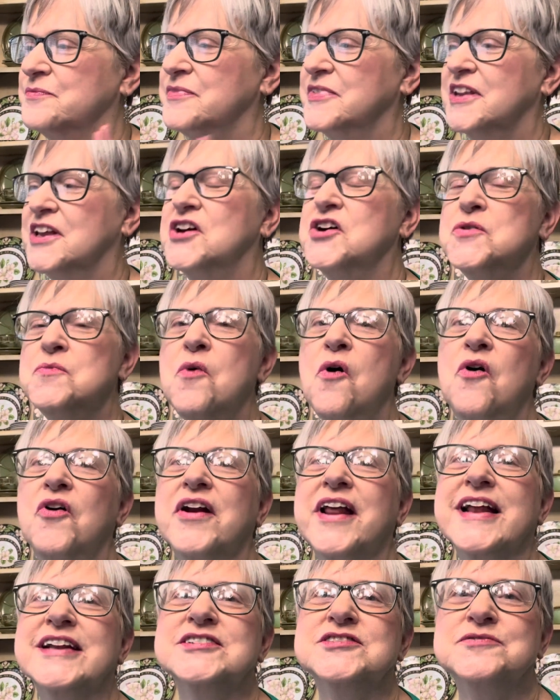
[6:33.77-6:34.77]
Good
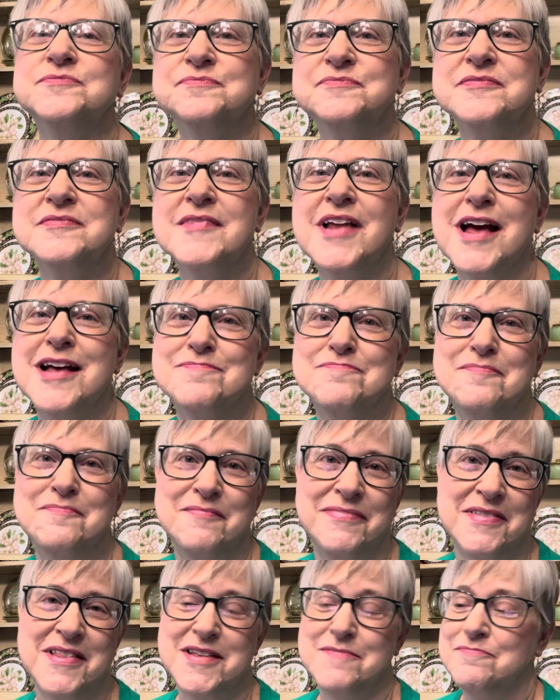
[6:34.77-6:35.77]
morning. I
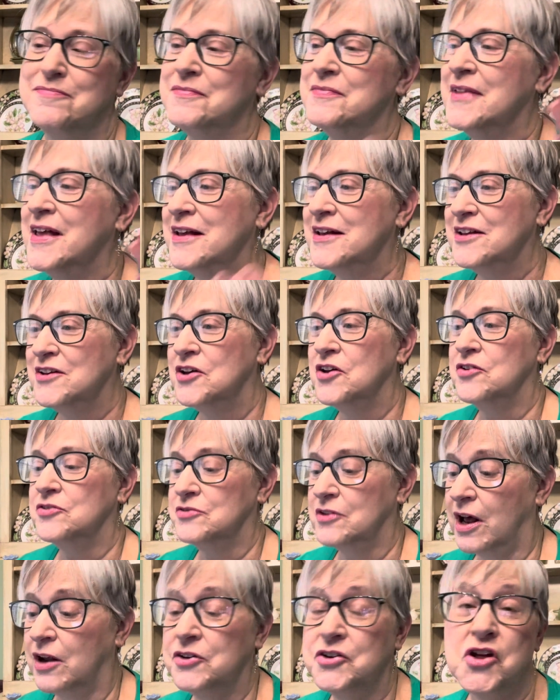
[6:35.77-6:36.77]

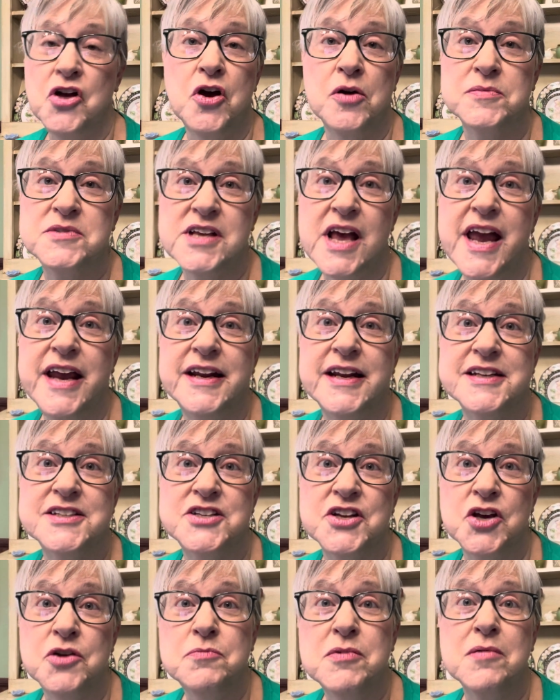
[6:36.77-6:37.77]
don't know who I'm saying it
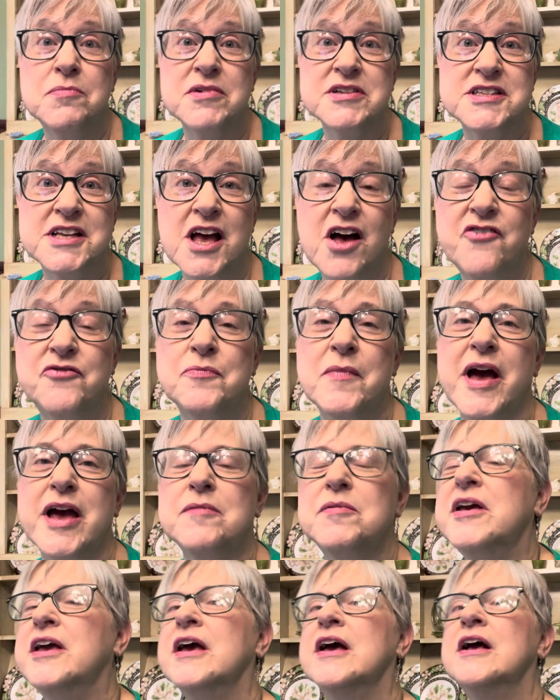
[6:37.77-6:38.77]
to, but myself
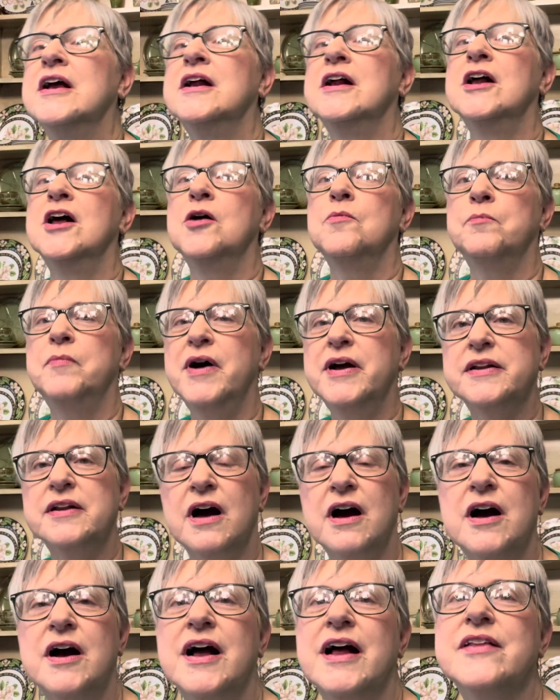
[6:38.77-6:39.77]
maybe. But
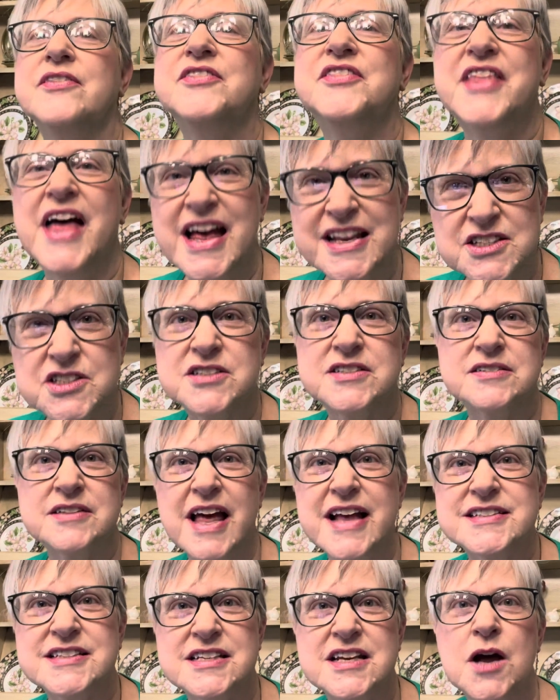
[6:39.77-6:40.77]

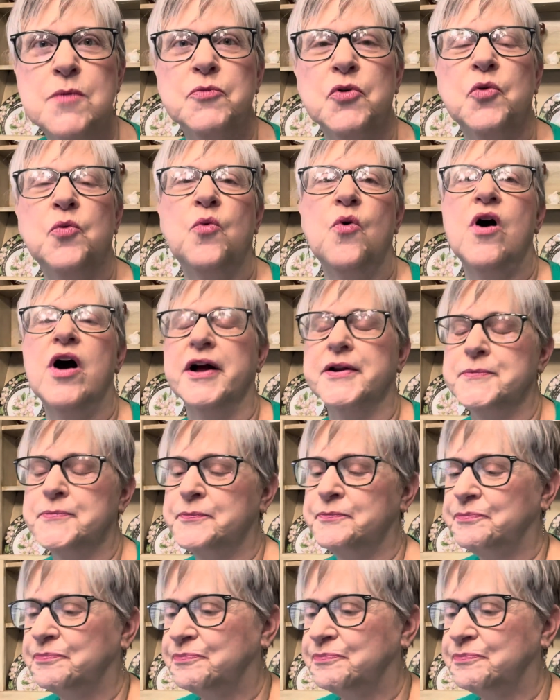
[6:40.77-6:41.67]
that's number one.